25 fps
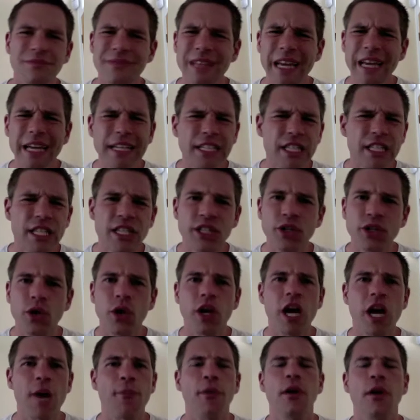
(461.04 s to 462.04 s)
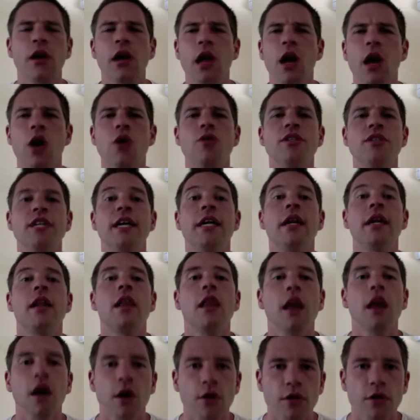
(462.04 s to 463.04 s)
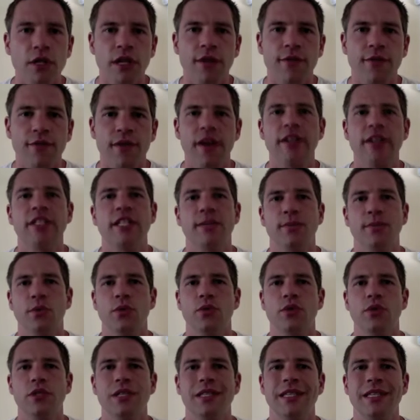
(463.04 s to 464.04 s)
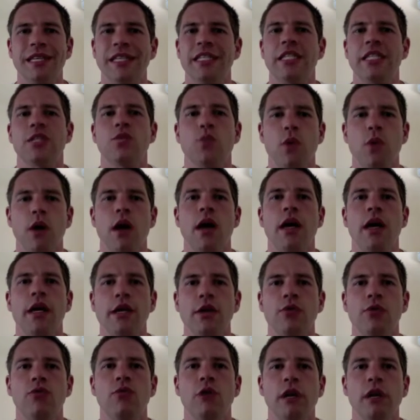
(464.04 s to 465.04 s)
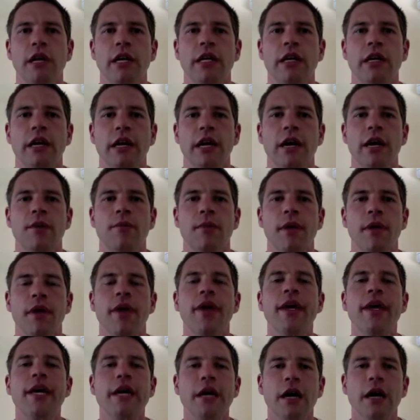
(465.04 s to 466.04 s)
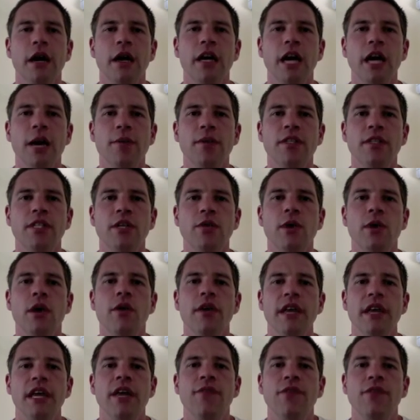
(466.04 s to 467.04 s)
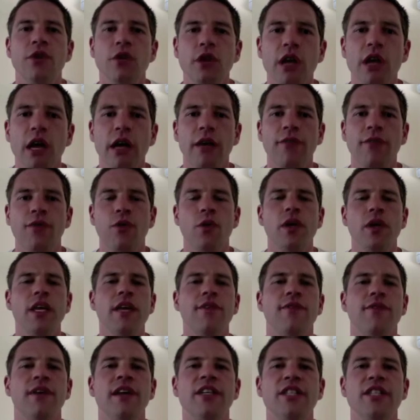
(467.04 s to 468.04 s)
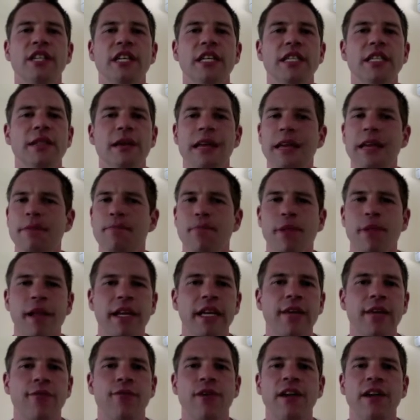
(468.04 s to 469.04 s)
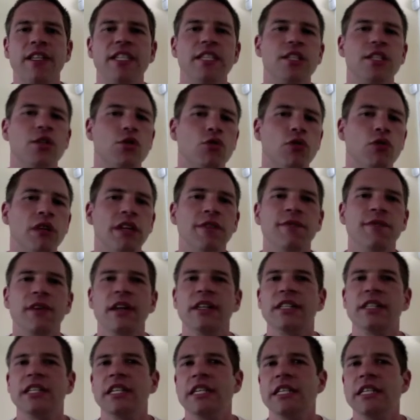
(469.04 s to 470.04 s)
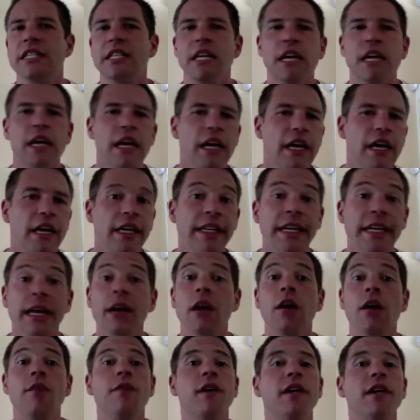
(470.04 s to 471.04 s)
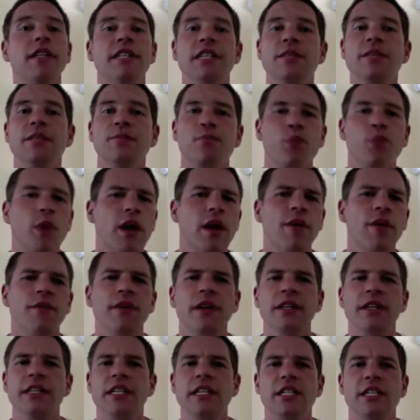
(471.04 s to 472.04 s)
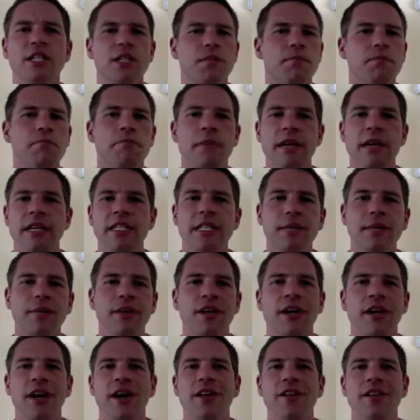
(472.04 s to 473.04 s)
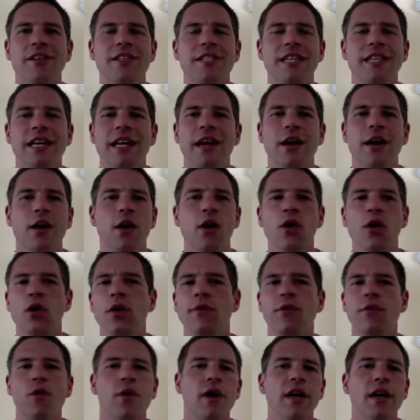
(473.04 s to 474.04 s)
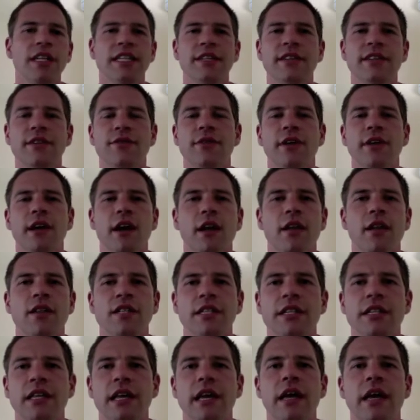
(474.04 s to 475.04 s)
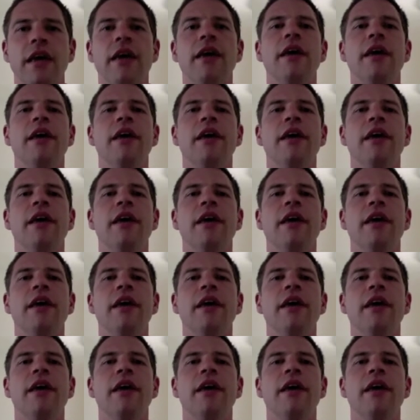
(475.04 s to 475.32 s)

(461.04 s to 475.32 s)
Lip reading: And just stock up on loads and loads of vegetables. This is where you're really going to come into your own here. If you eat your veggies, eat plenty of veggies, green veggies, yellow veggies, brown veggies. Just mix up the colours. Get a whole variety of different colours in there.